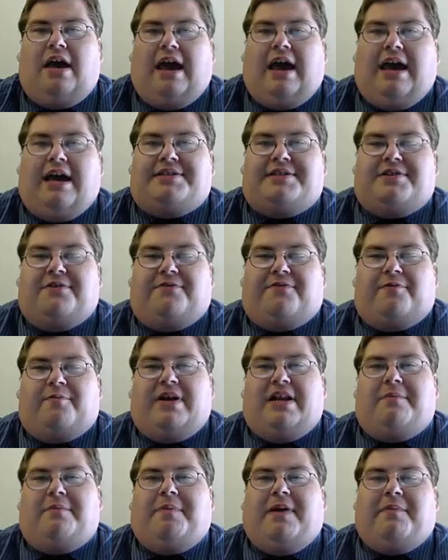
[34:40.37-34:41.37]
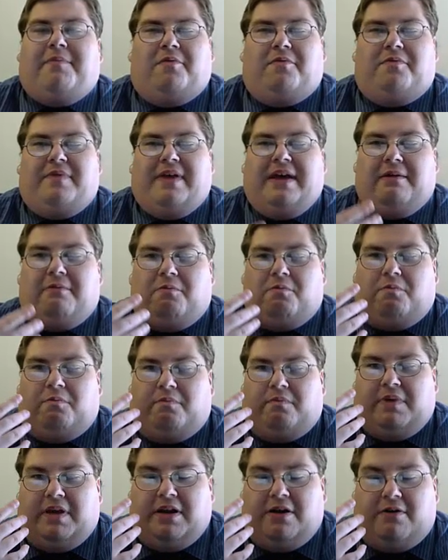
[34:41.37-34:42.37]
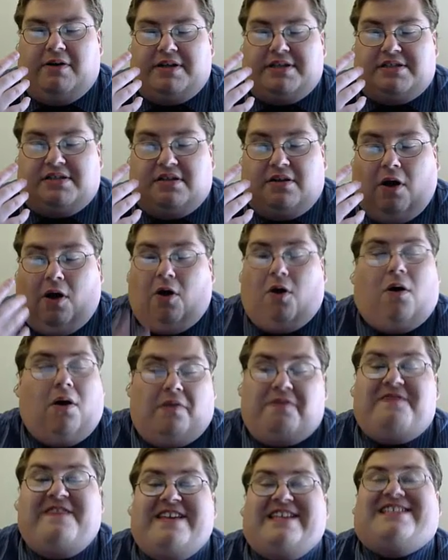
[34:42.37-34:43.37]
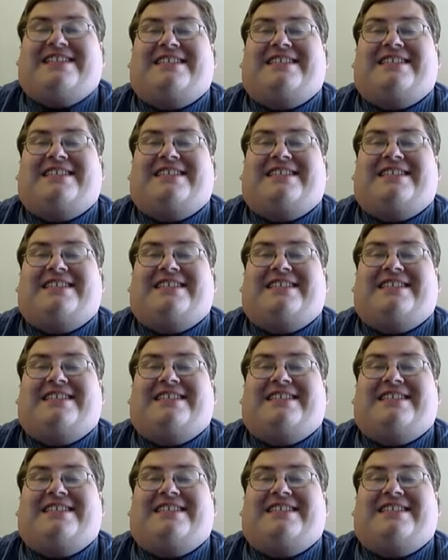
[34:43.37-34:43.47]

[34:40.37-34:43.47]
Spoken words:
And so for many people, this